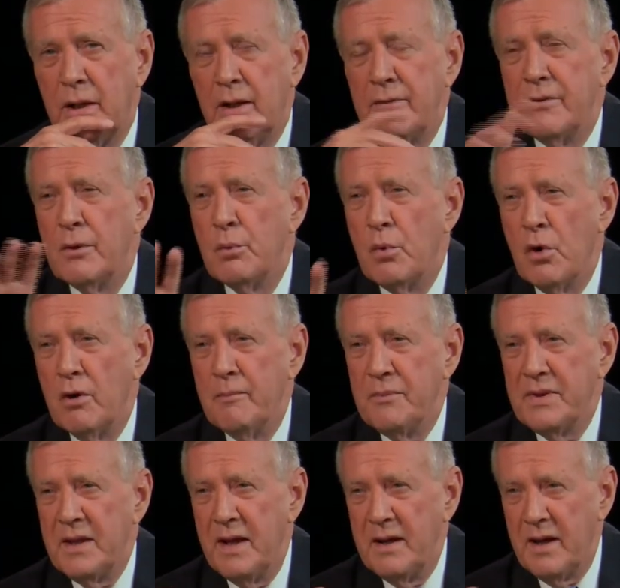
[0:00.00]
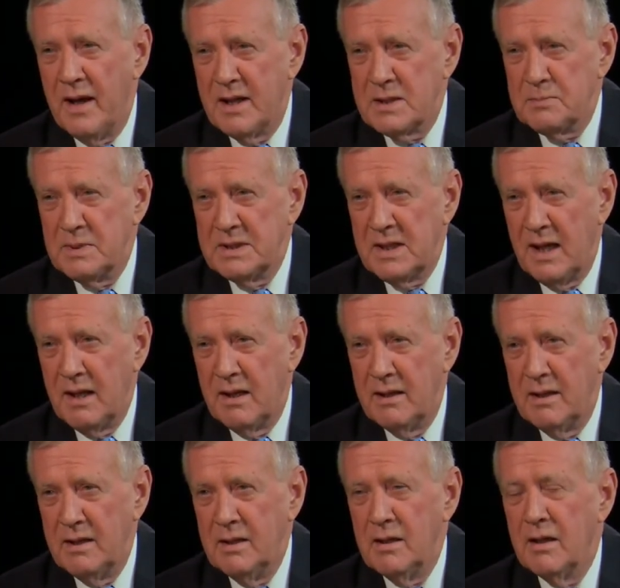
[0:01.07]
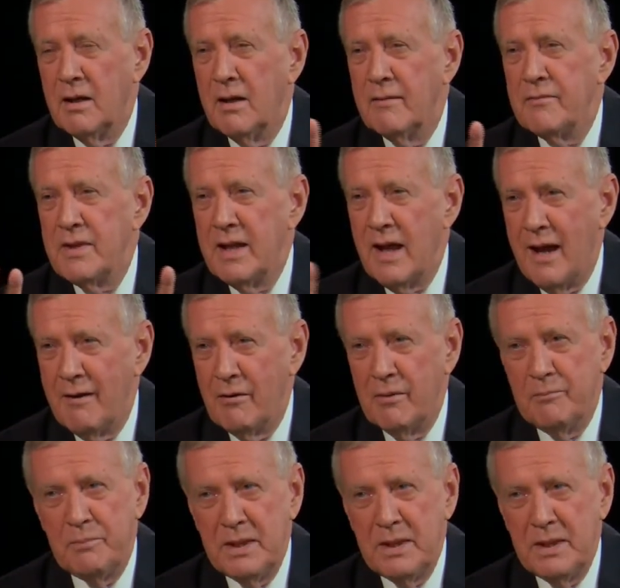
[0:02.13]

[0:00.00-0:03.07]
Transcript: The warmth and hospitality of the Arab